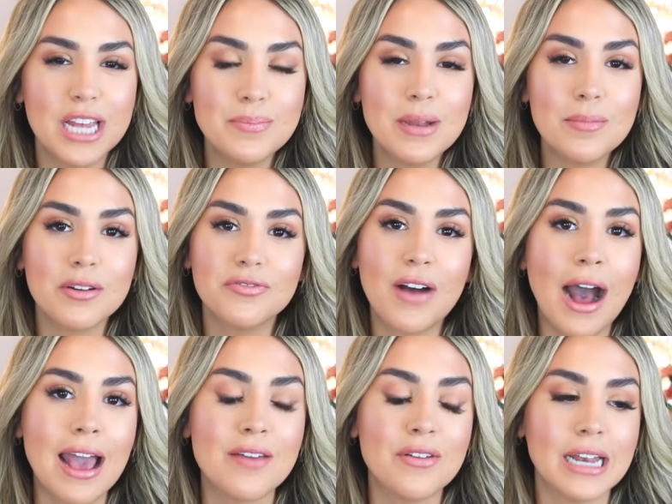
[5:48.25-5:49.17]
tip number
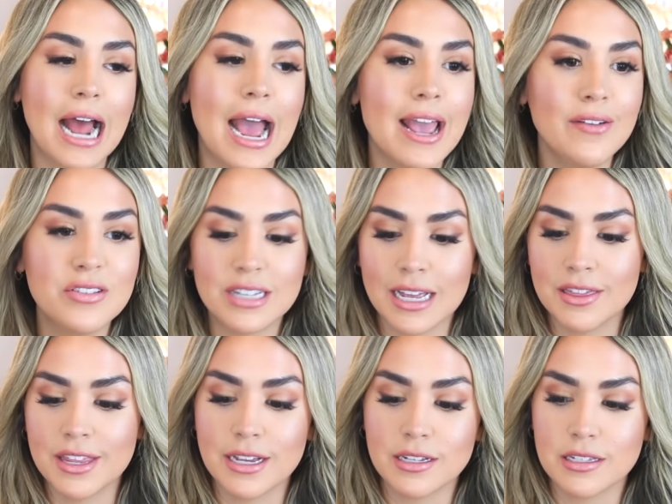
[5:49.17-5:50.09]
five, and I have
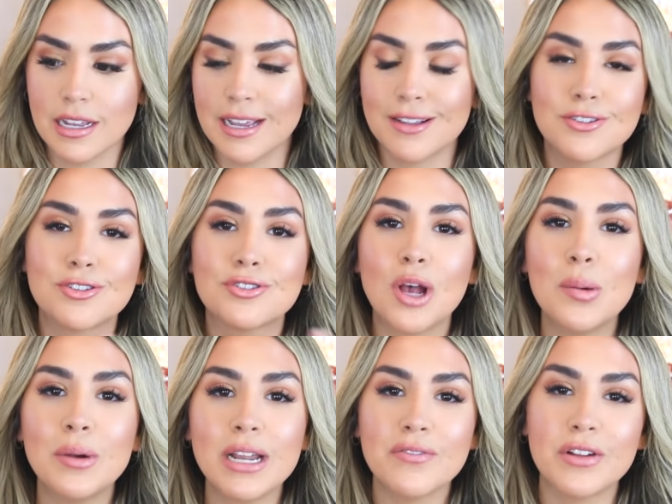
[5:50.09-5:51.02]
said this in
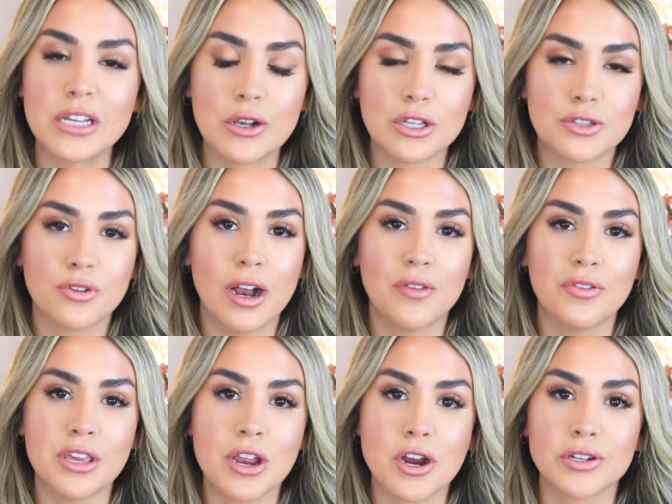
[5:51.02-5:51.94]
so many videos throughout
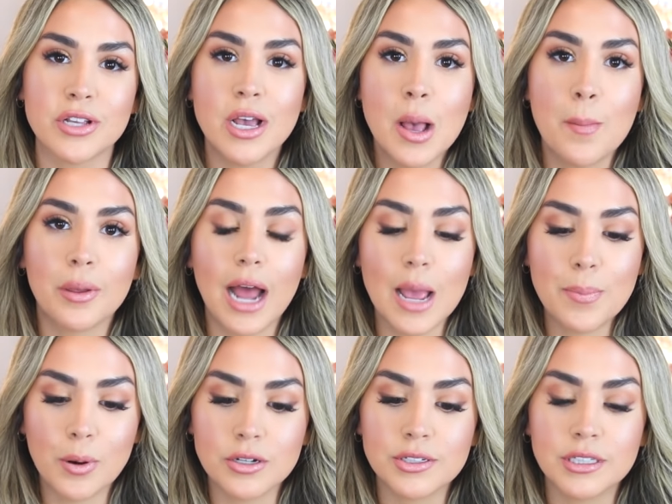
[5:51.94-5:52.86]
the years, but I
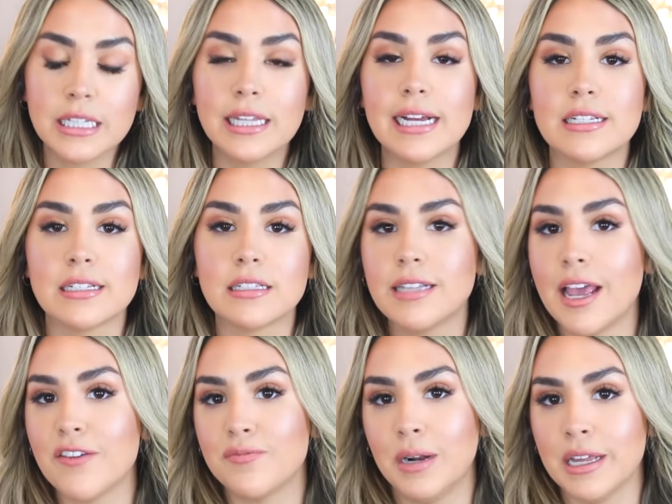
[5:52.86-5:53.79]
personally like to
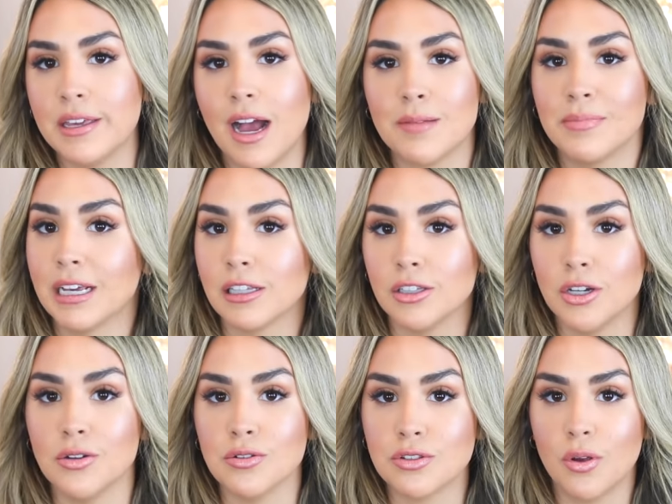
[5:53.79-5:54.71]
save money on my
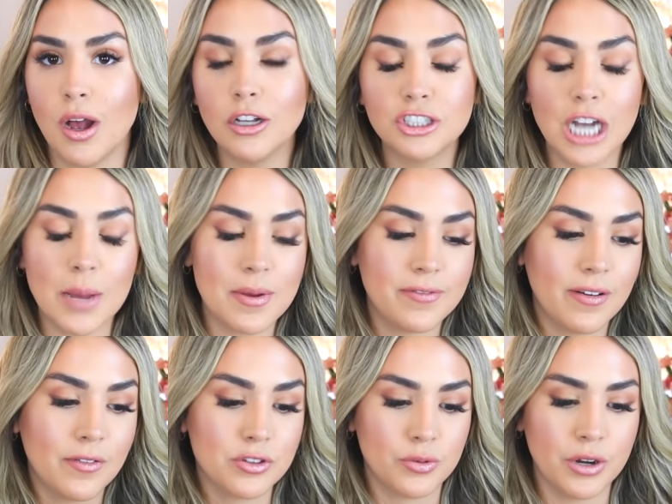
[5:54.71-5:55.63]
clothes. So I'll shop at
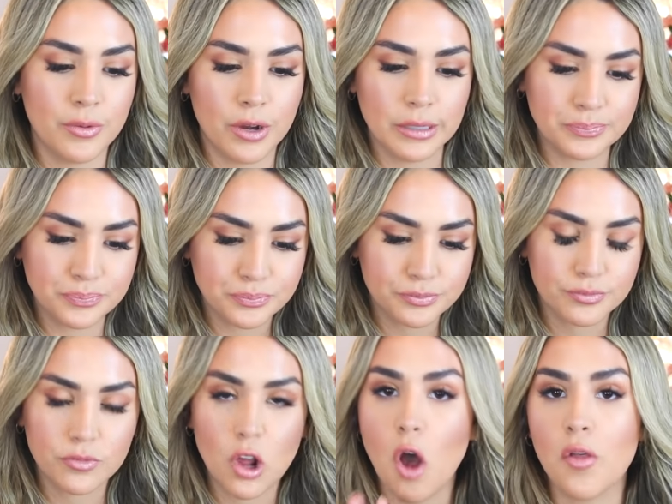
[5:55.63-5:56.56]
Forever twenty-one
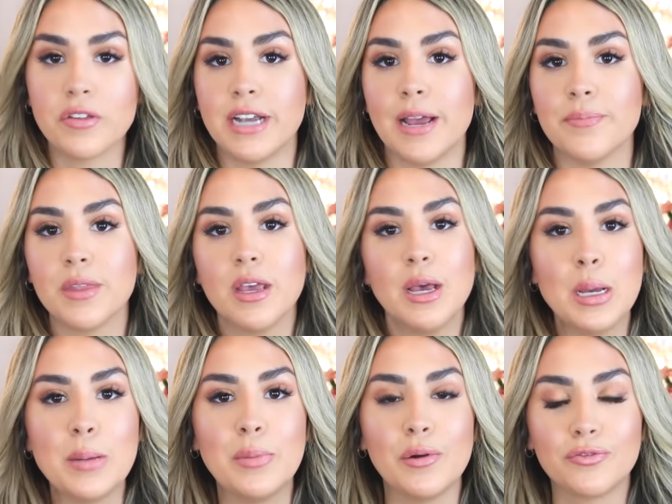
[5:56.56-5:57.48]
all the time.
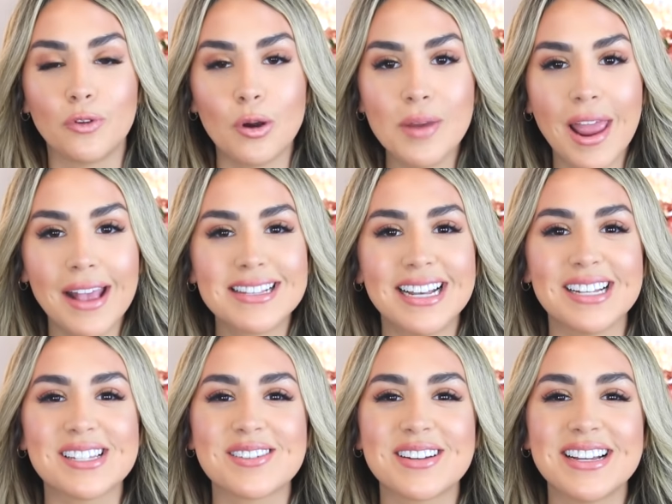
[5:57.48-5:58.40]
But for my
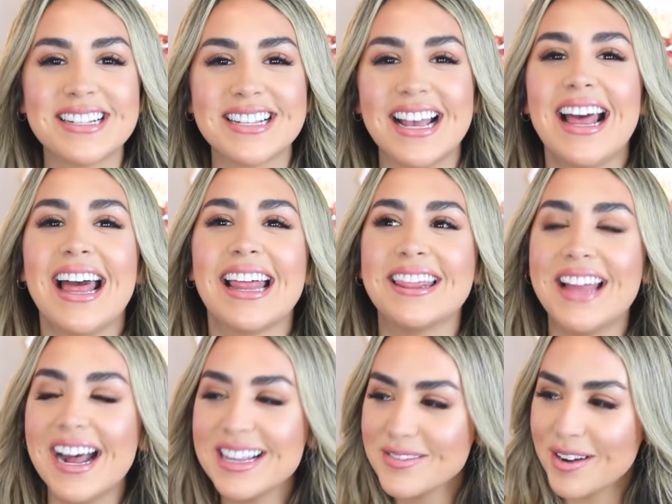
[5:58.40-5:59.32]
accessories,
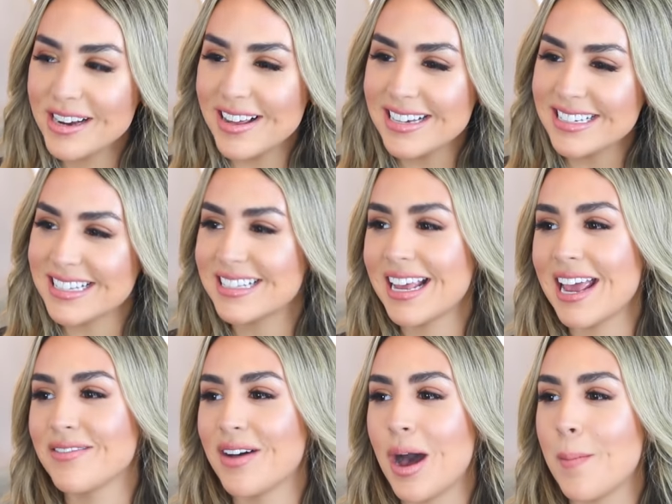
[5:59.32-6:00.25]
that's where I like to
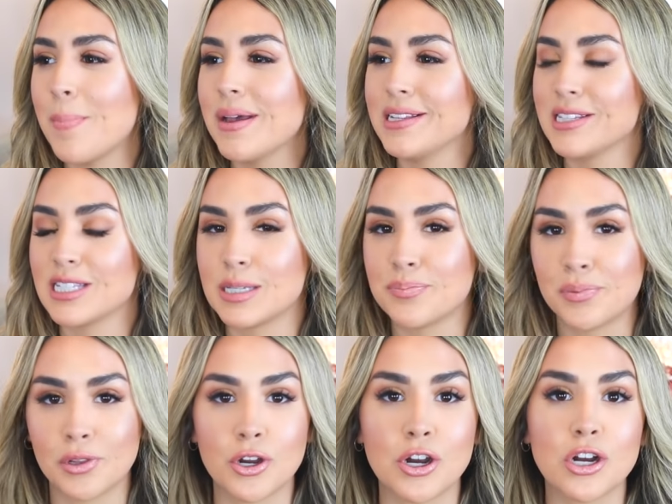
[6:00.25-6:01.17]
save up and
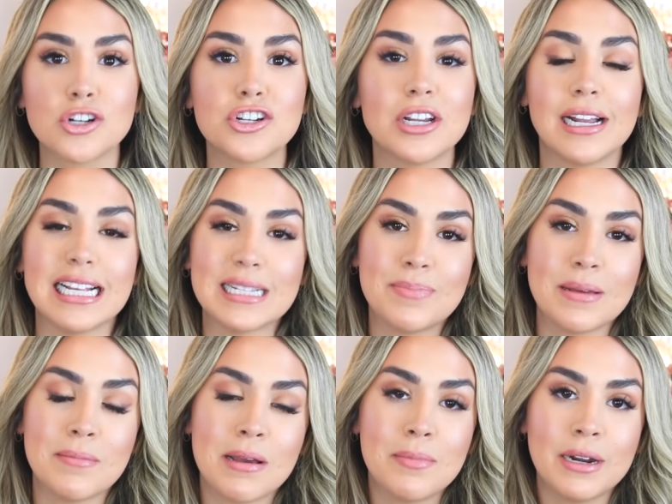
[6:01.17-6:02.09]
splurge, and I
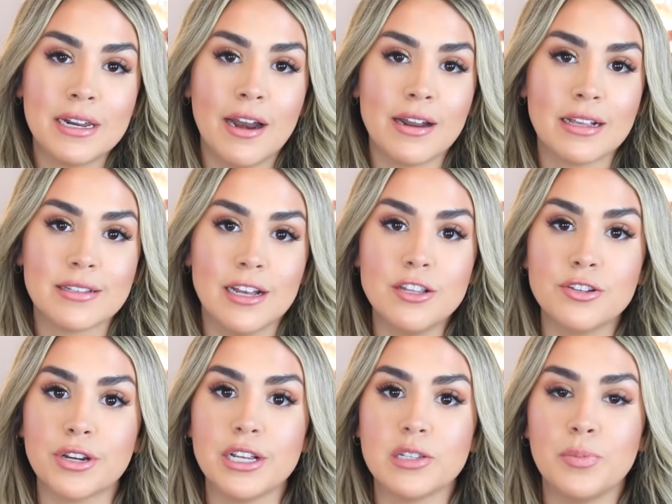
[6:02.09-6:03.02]
spend my money on
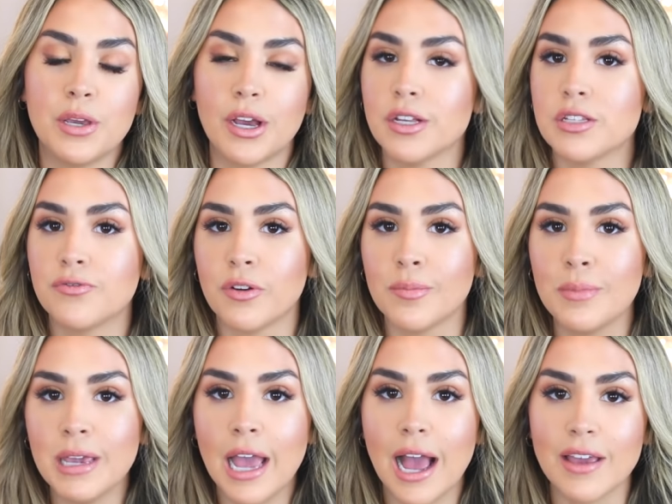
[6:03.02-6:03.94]
accessories, because for
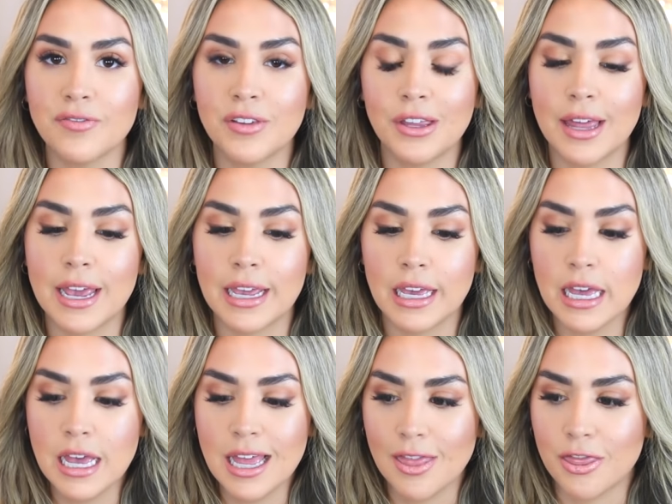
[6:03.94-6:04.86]
me, I feel like
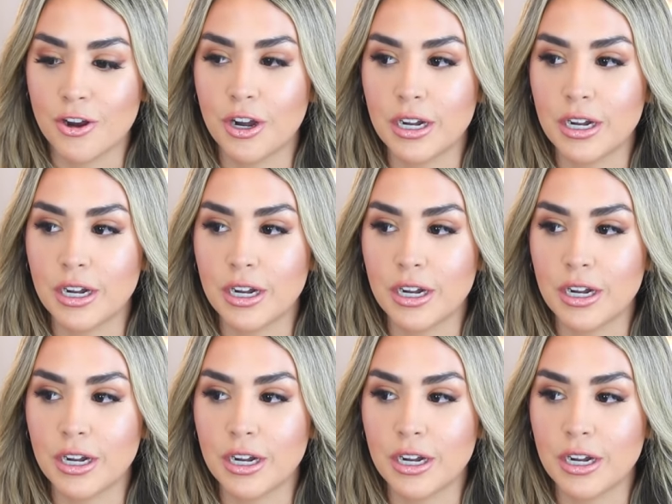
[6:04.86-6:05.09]
they're